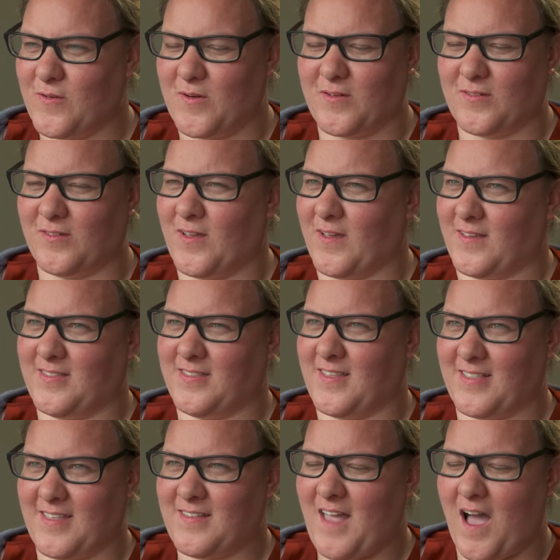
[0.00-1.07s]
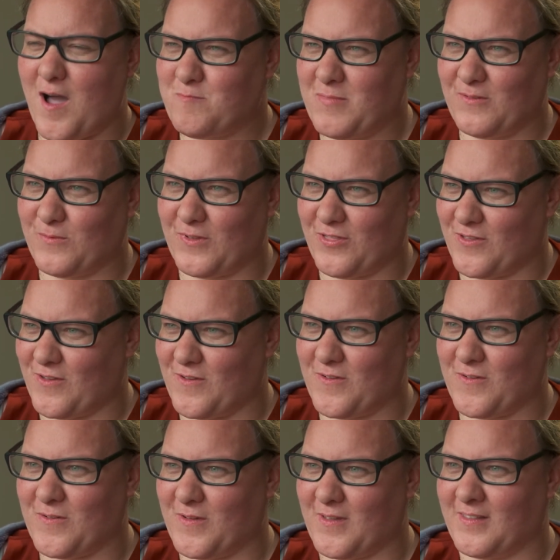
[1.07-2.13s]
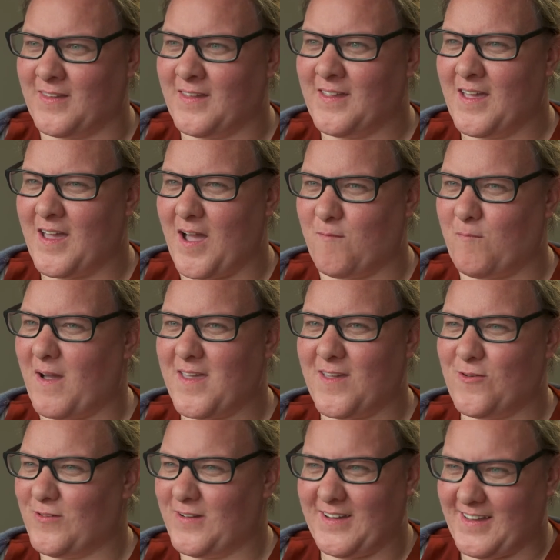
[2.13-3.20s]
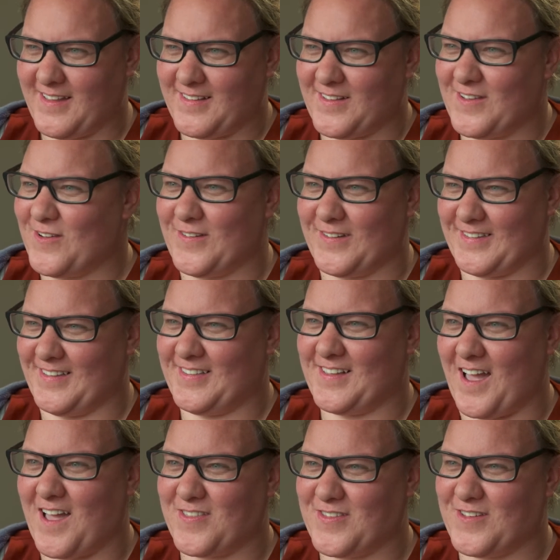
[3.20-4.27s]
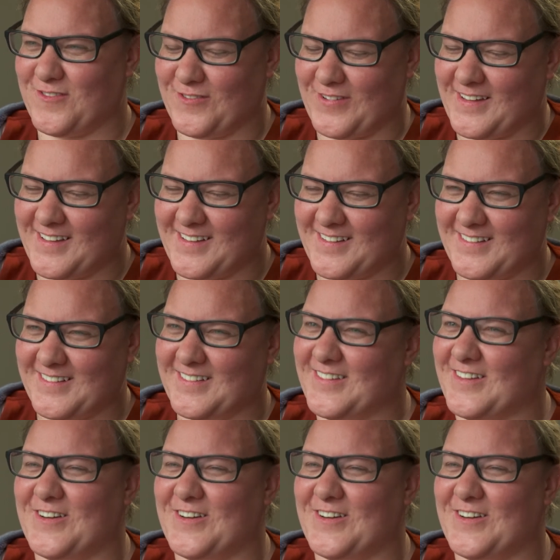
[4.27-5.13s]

Or look, did this happen with you? And am I going crazy? Or is this actually real?